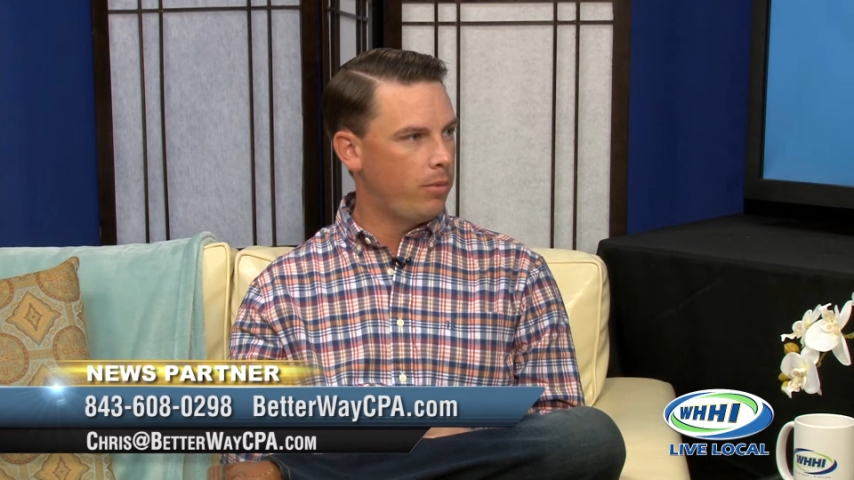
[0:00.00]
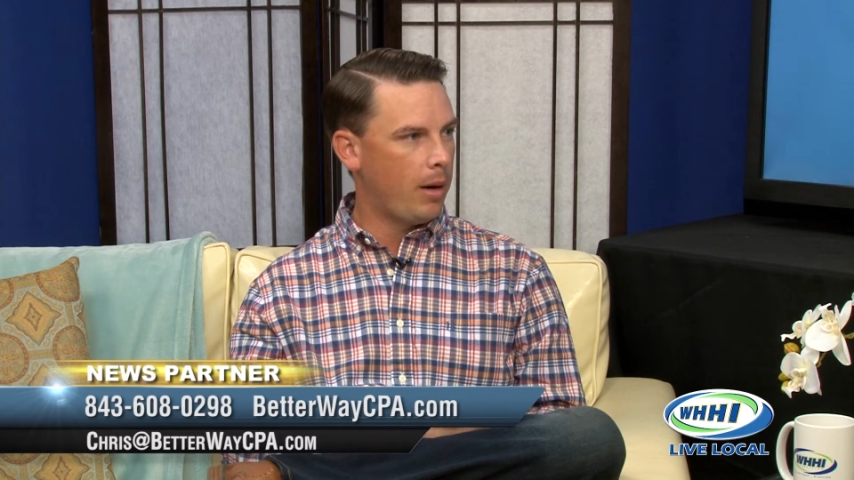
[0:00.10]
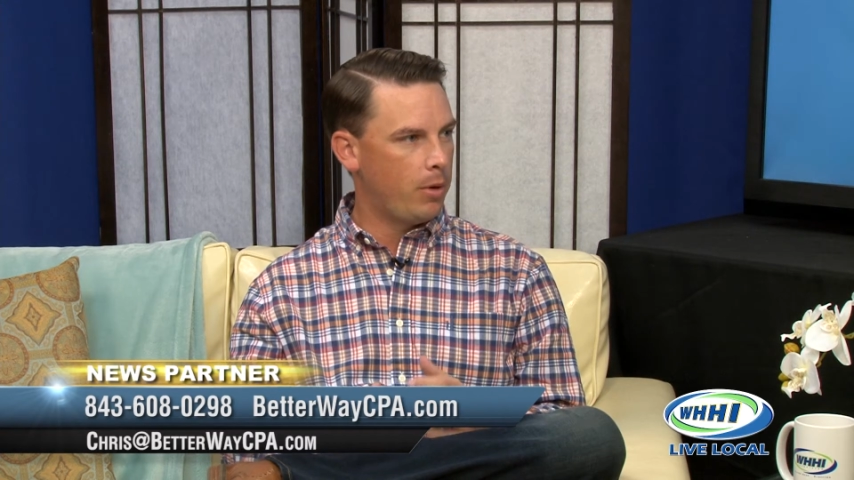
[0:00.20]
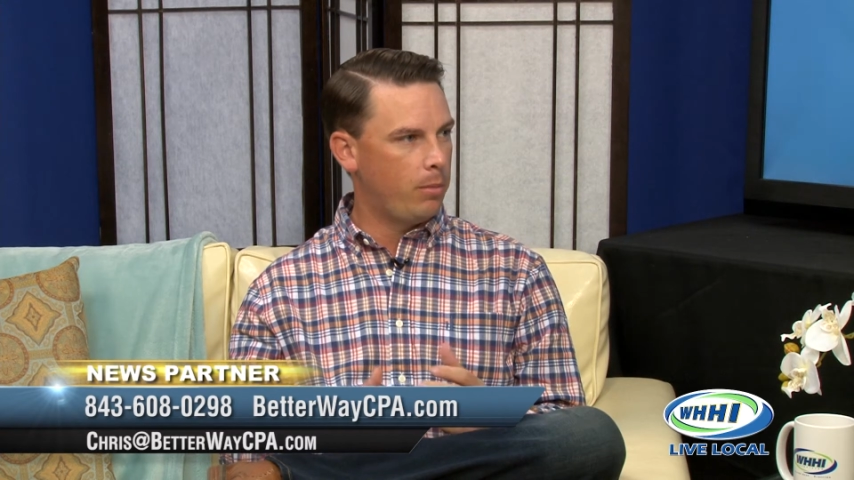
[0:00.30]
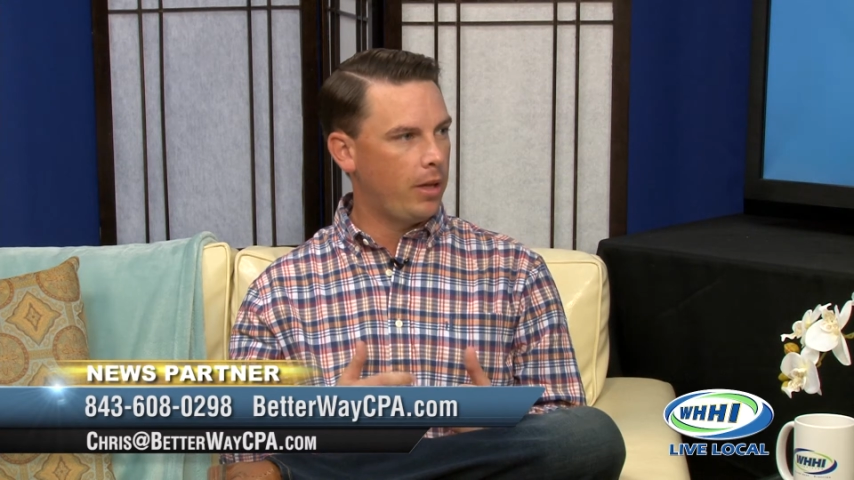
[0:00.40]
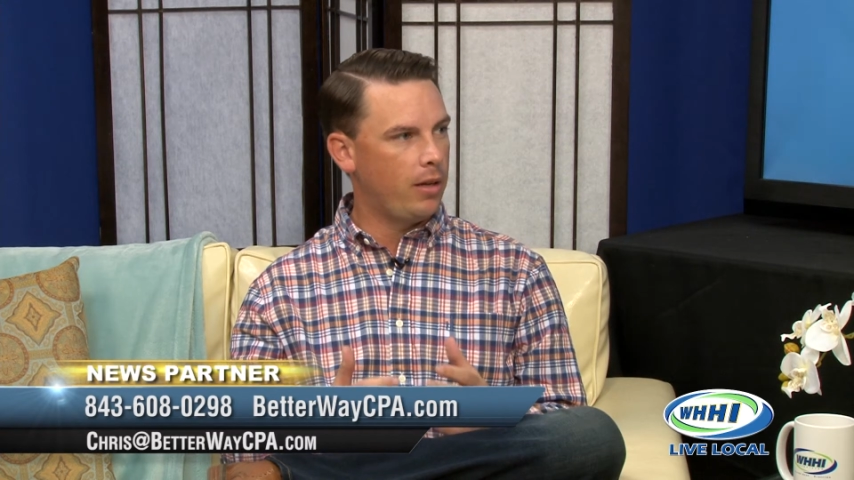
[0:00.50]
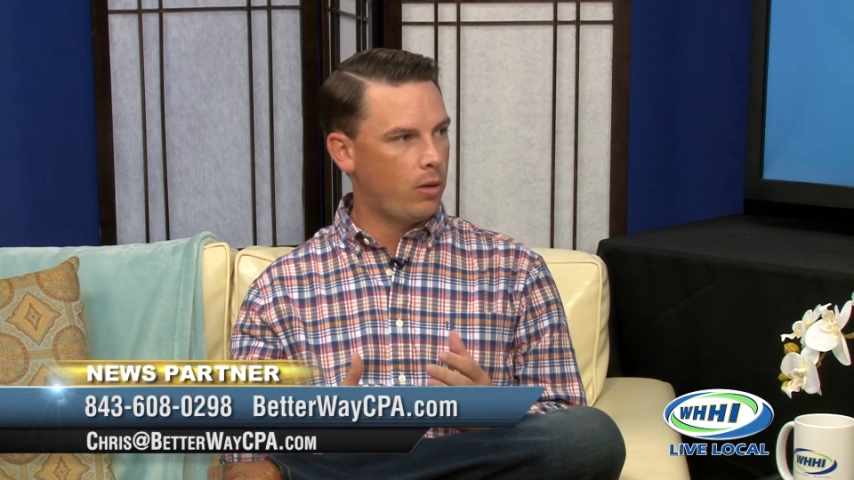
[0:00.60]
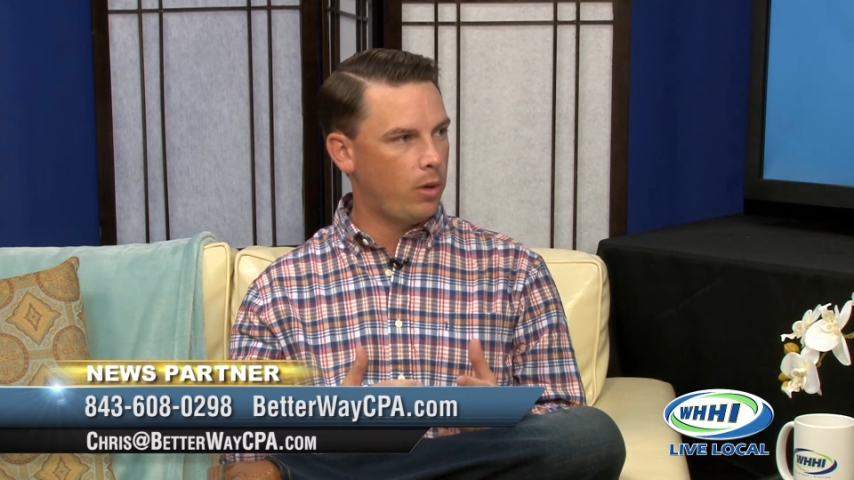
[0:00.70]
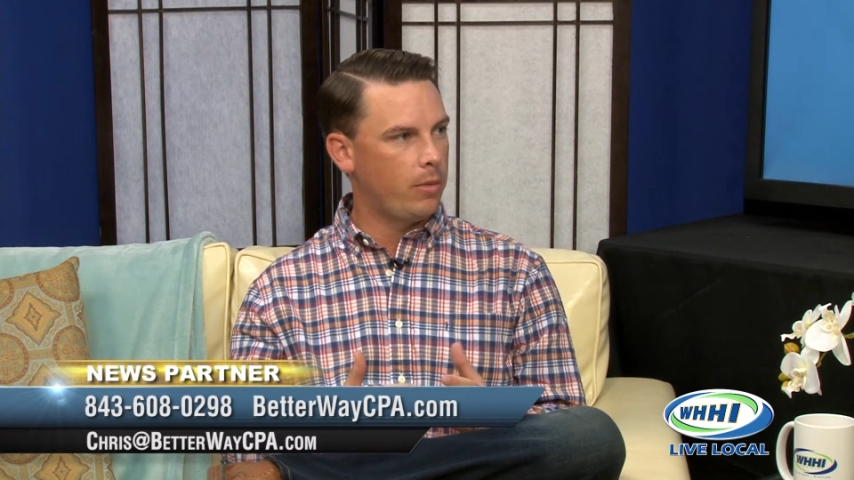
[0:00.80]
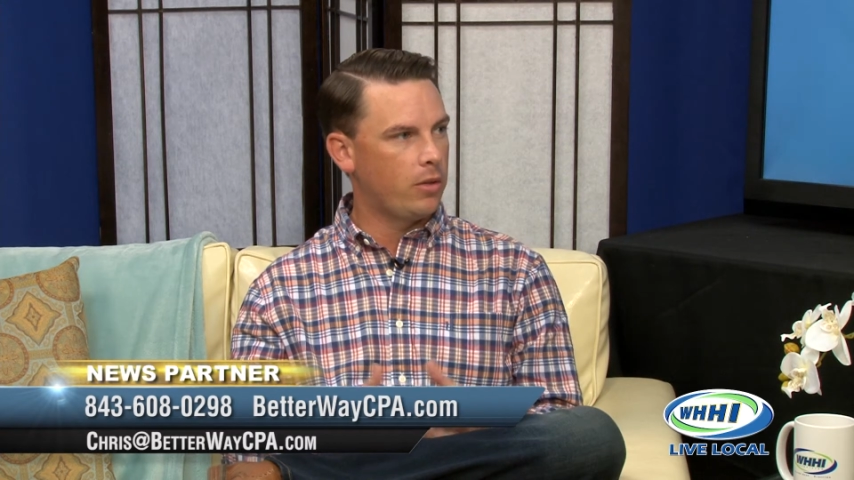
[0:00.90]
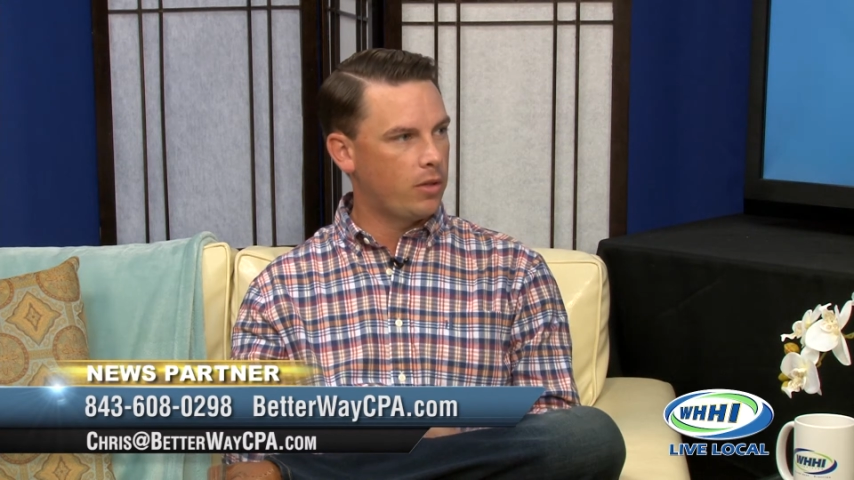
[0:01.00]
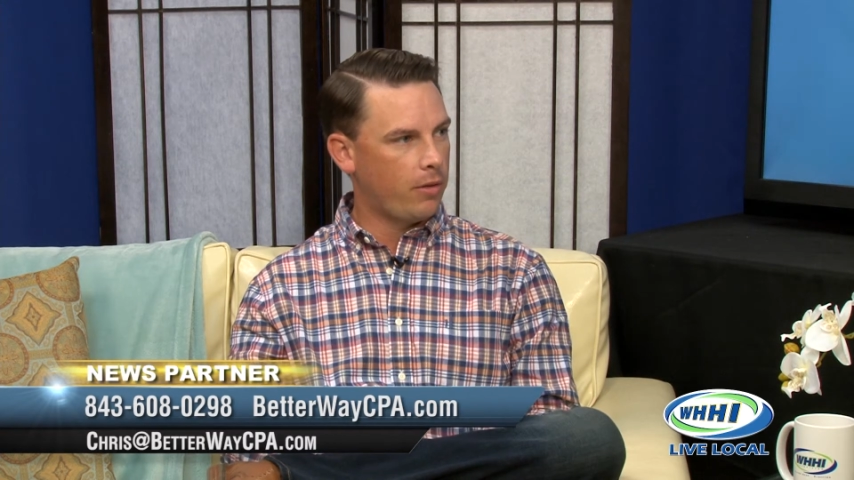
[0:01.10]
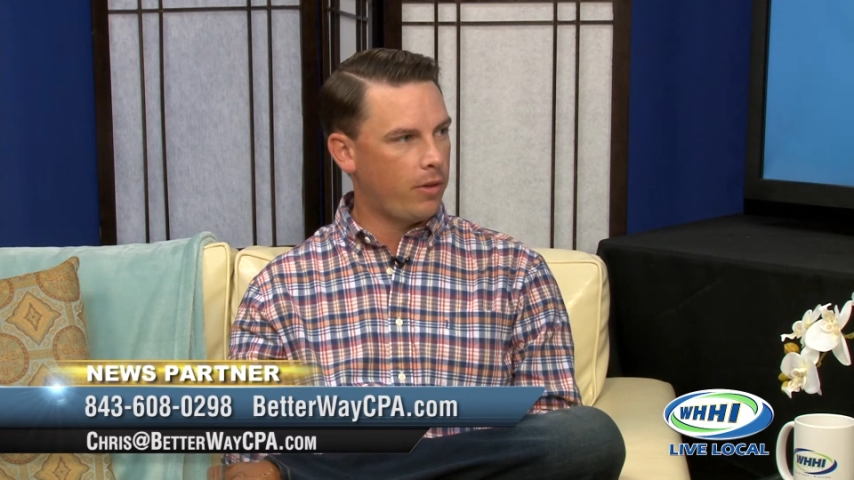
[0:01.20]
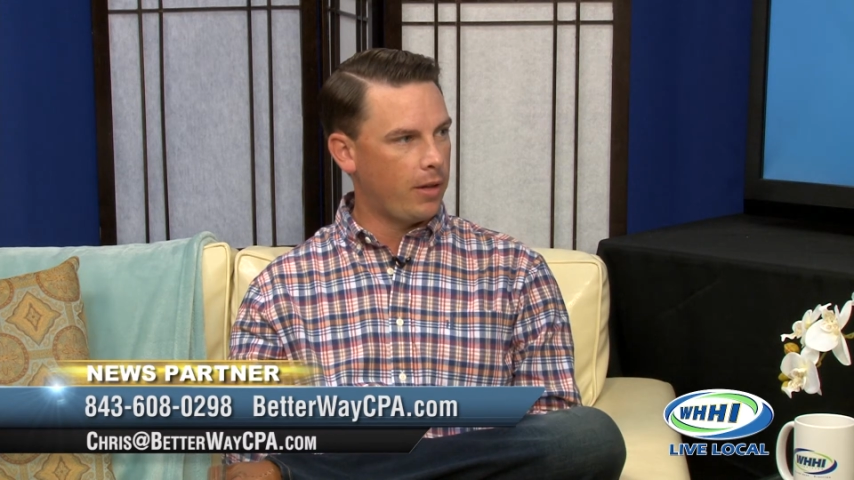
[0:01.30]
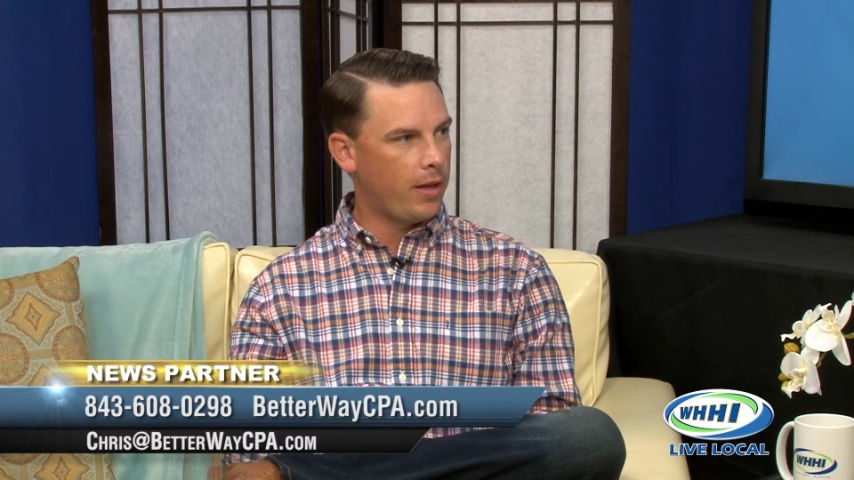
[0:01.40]
property, plant and equipment,
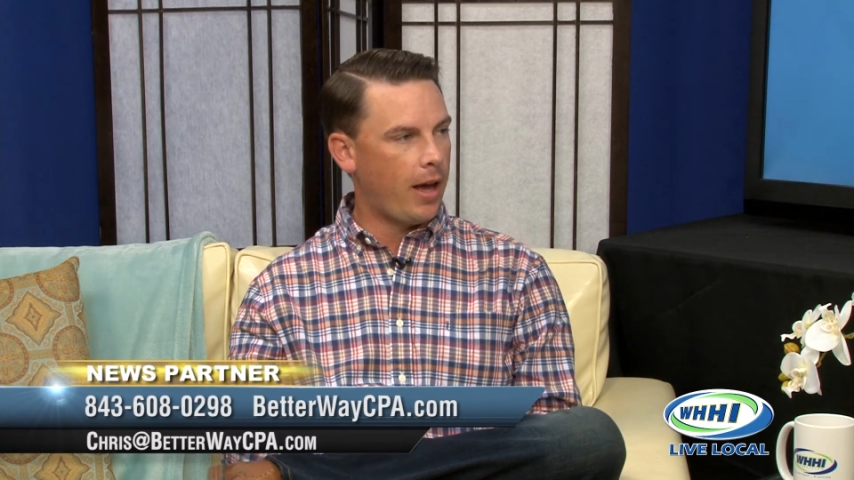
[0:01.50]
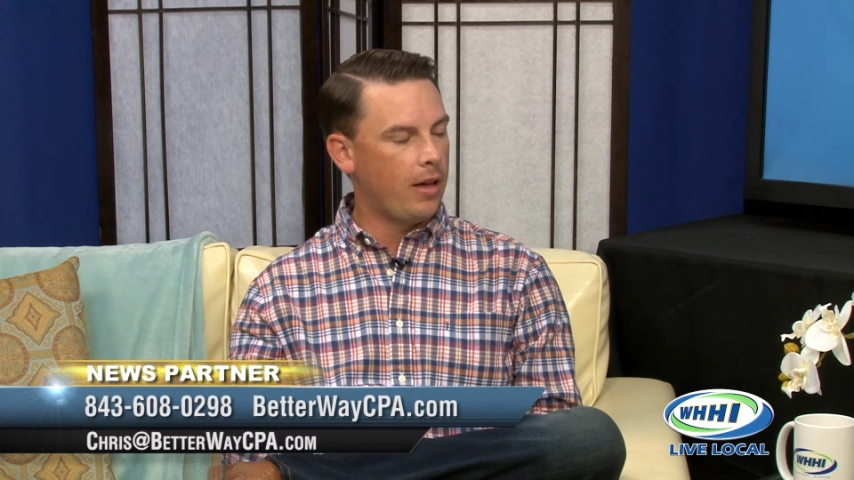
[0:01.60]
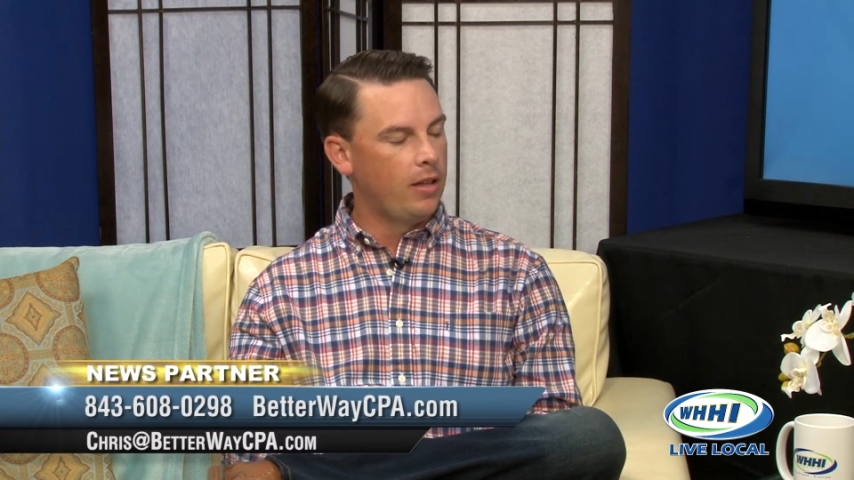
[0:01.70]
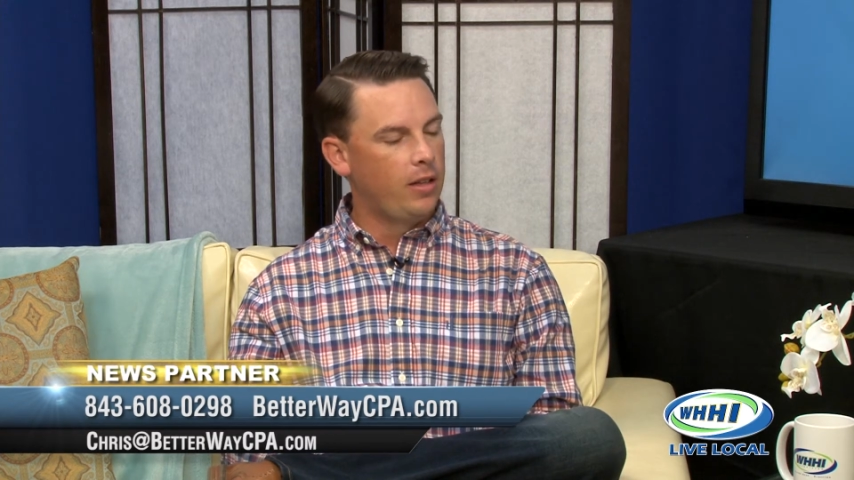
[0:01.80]
stuff like that.